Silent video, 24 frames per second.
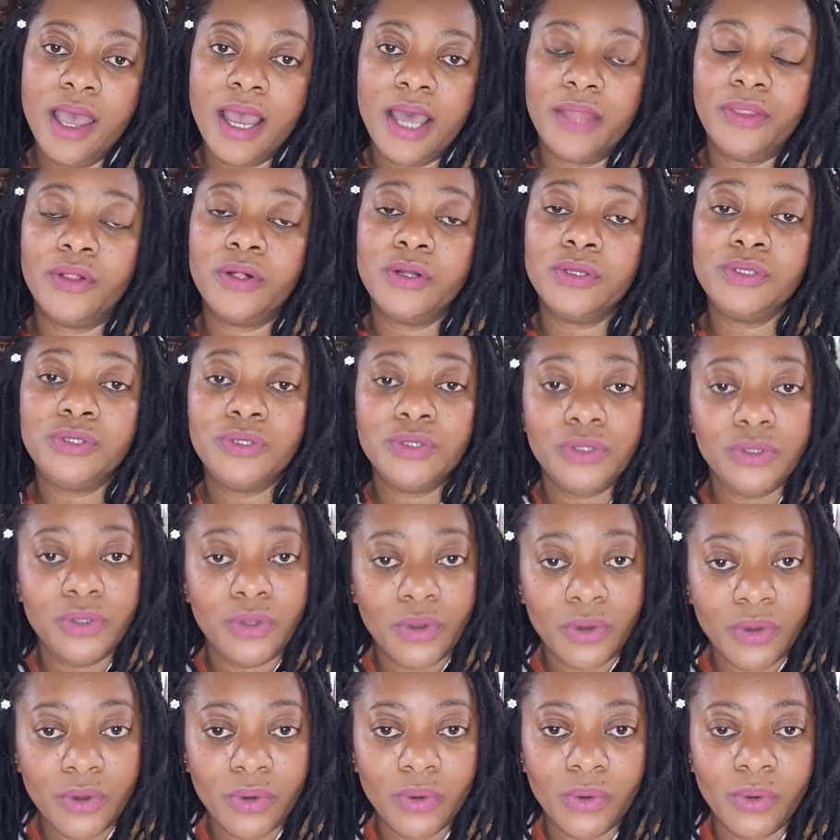And also
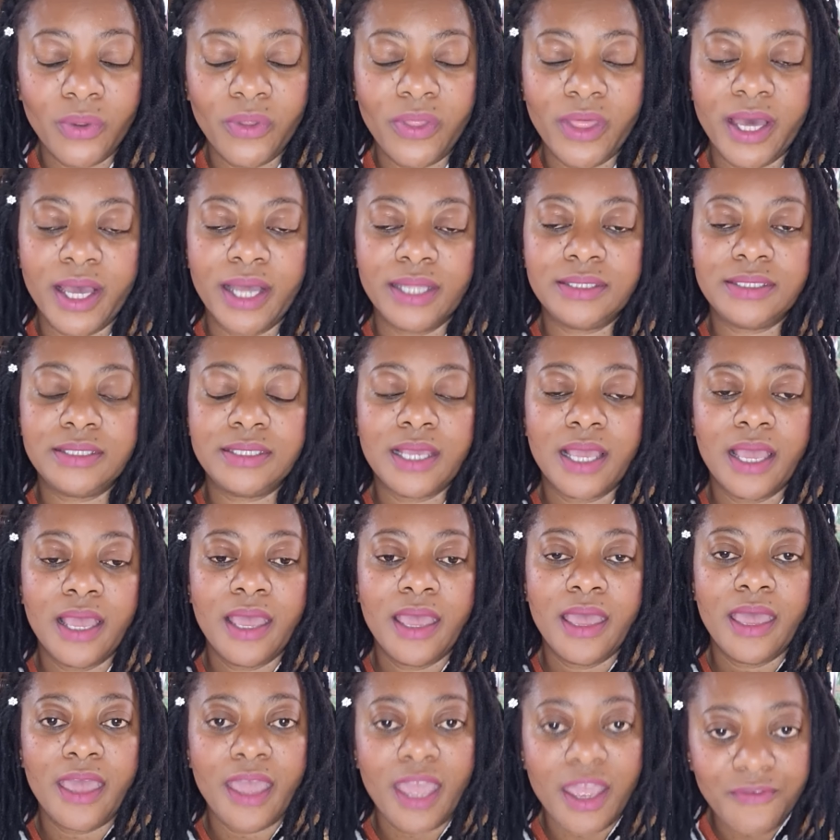know that
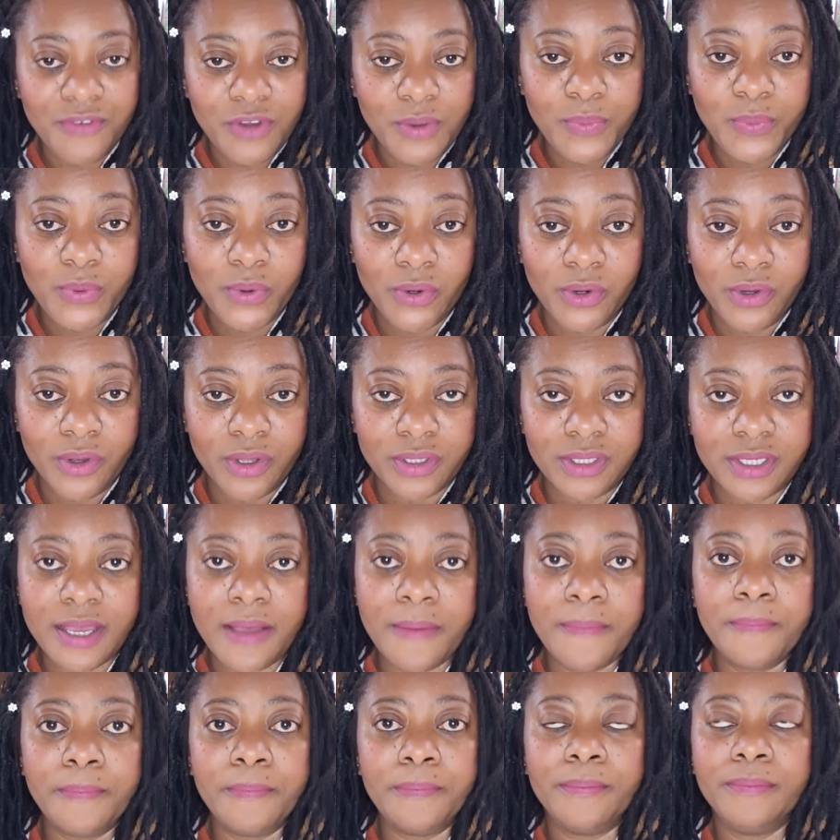every product
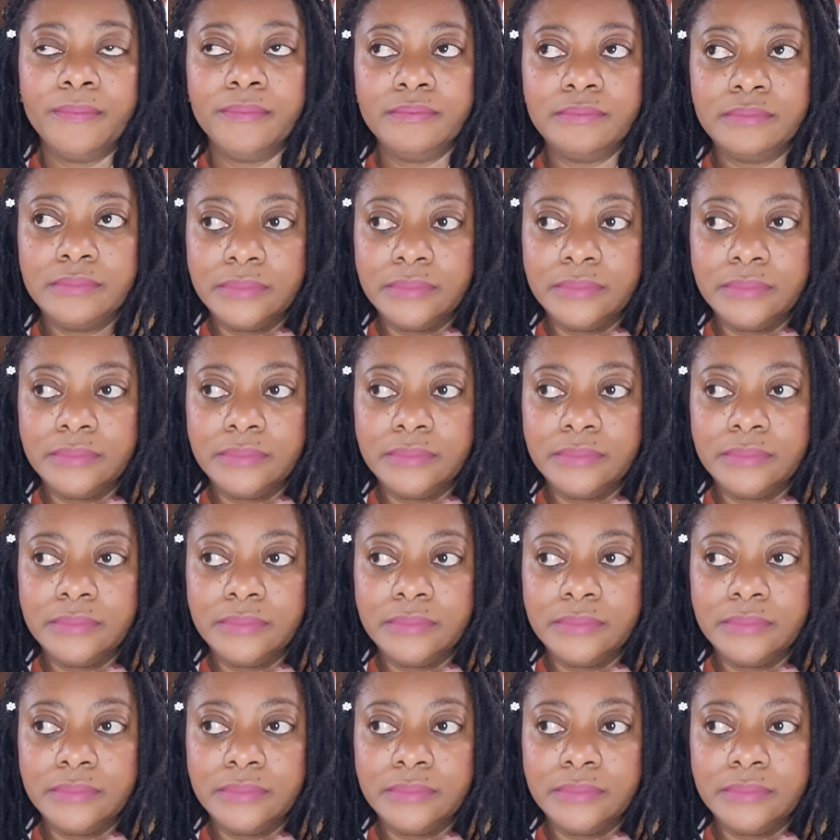I'm,